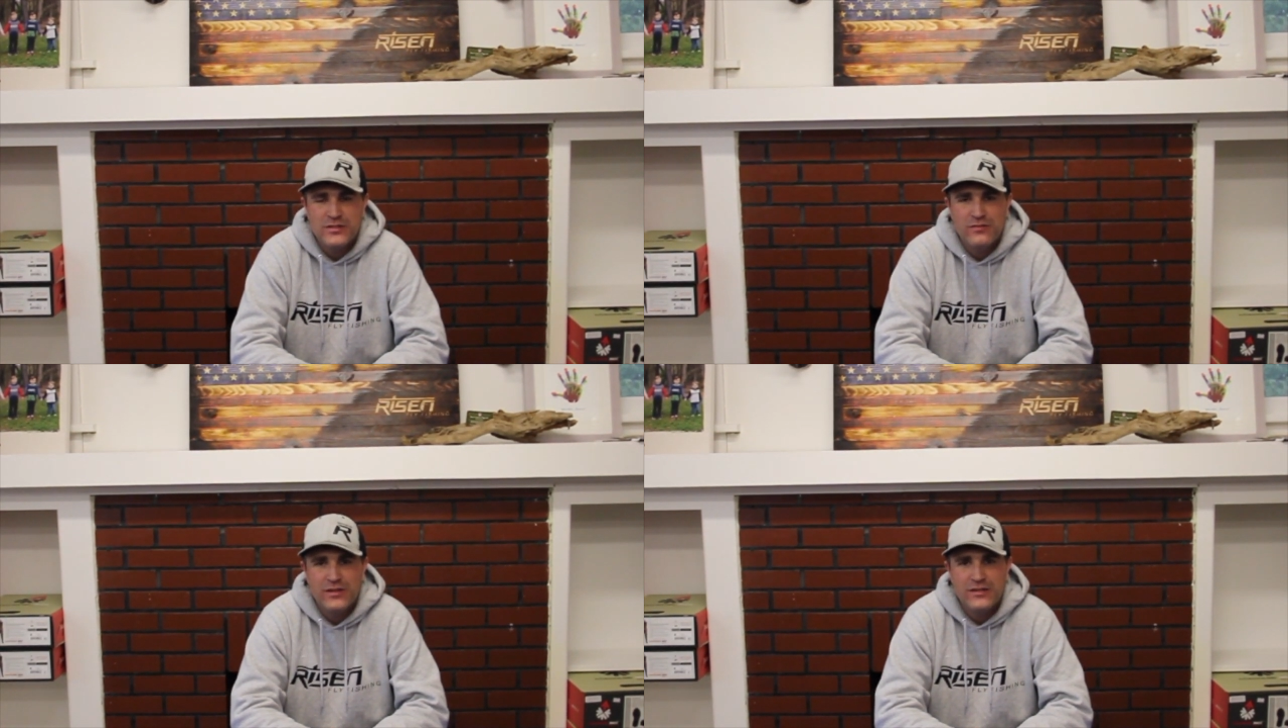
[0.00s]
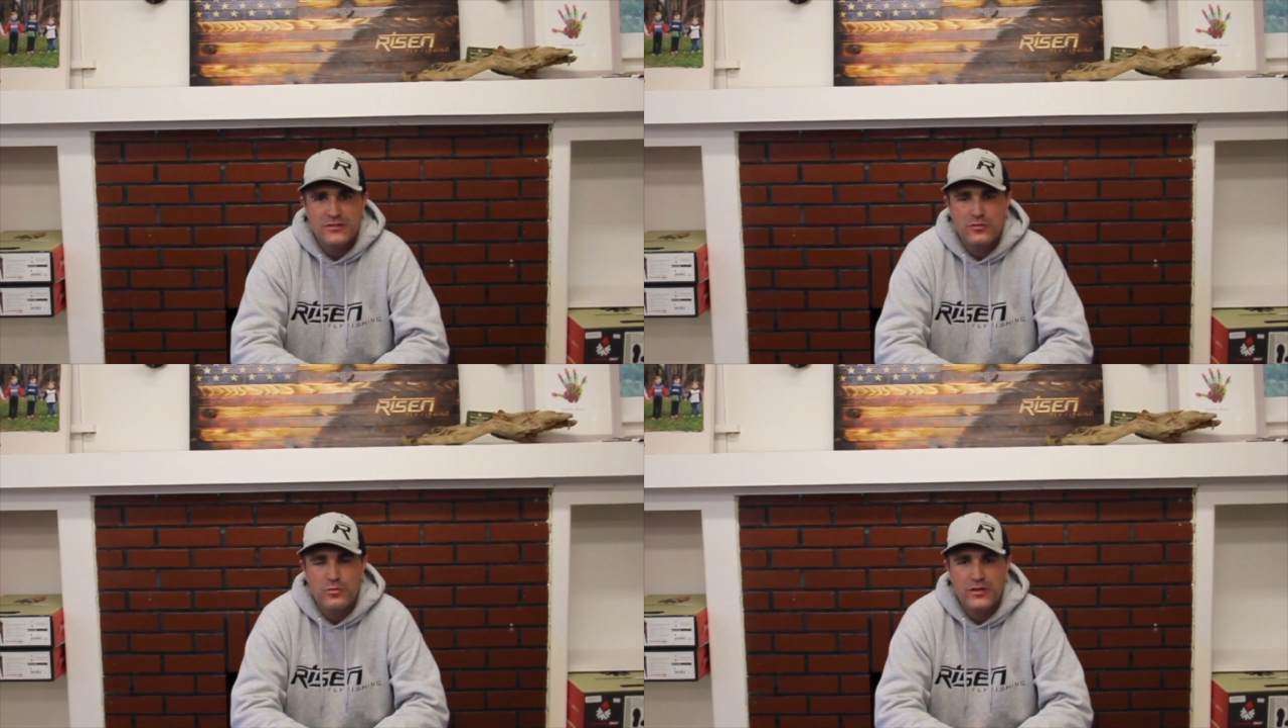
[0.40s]
save you guys
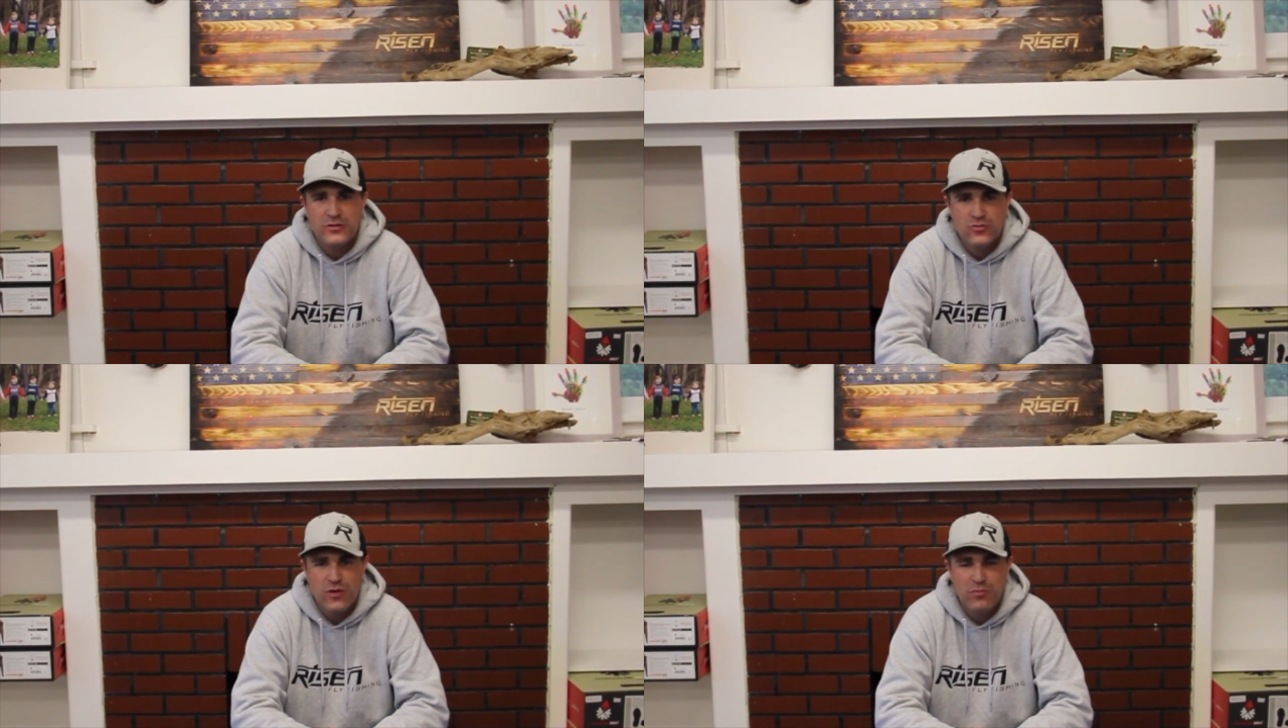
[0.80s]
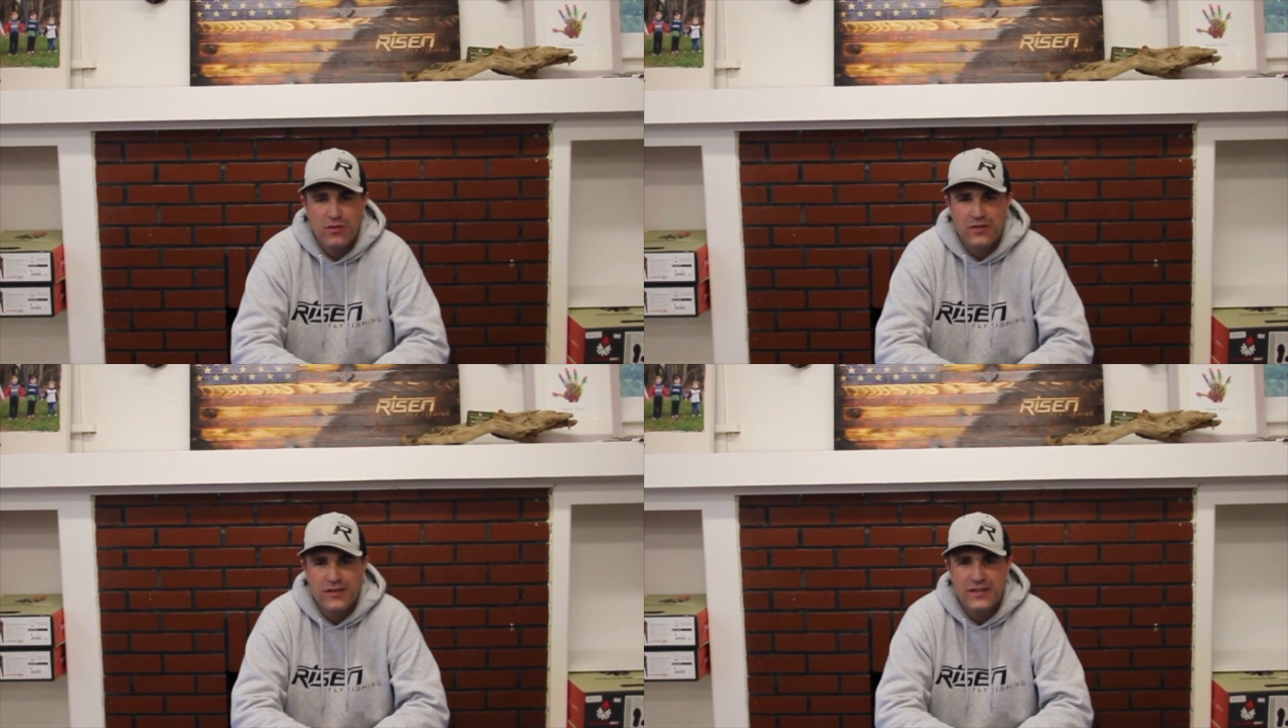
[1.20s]
a little bit of
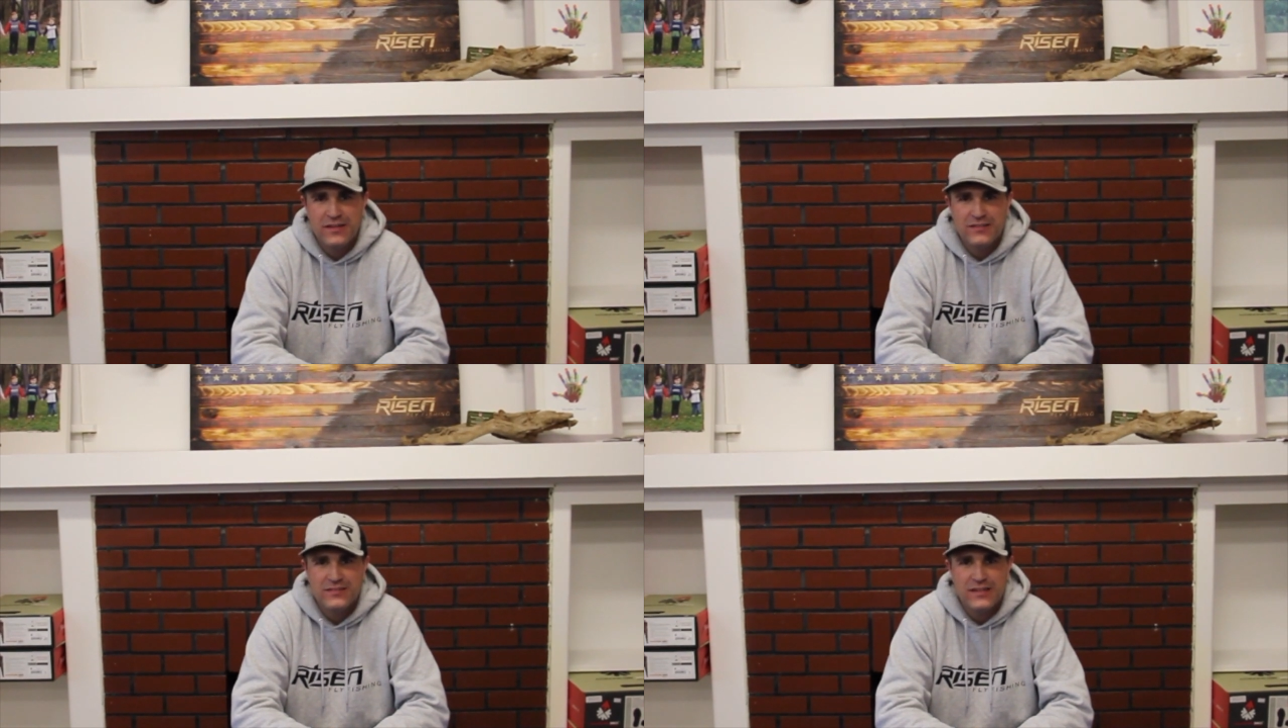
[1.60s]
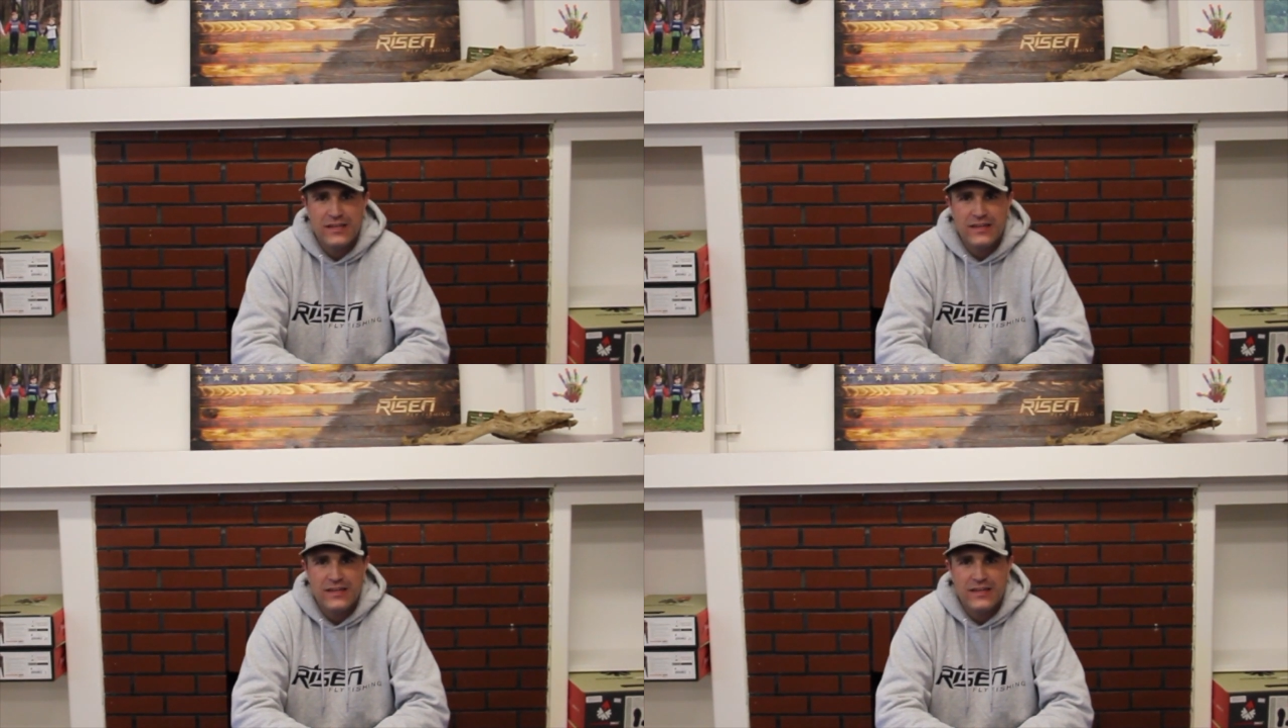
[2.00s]
trouble on it,